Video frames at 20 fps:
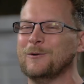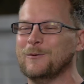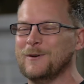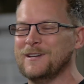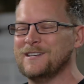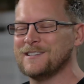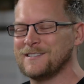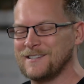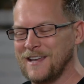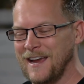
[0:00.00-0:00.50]
we
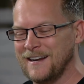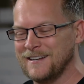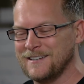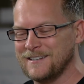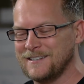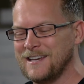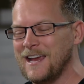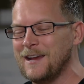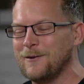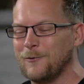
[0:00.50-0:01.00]
decided to
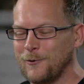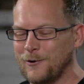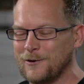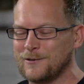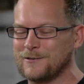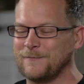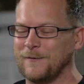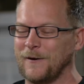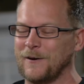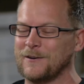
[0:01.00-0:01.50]
take
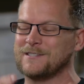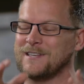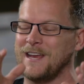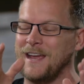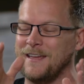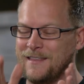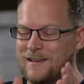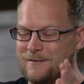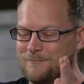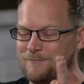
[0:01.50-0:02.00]
orders first
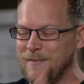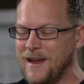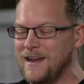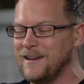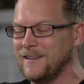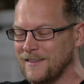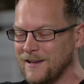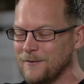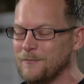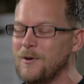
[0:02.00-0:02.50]
and then
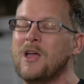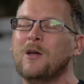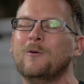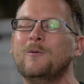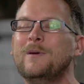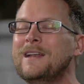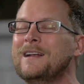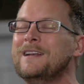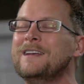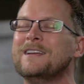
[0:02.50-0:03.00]
make them.
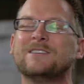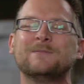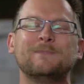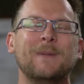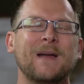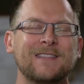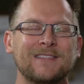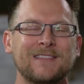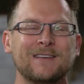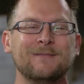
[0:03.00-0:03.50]
We didn't
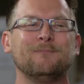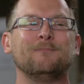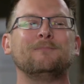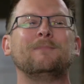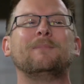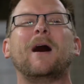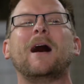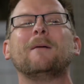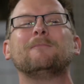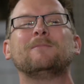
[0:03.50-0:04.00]
expect the
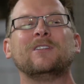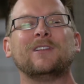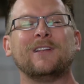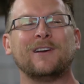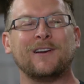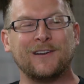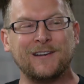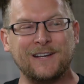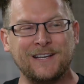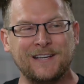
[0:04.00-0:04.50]

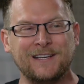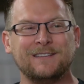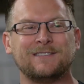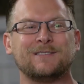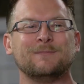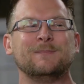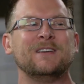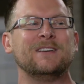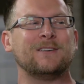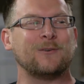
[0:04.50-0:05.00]
popularity to be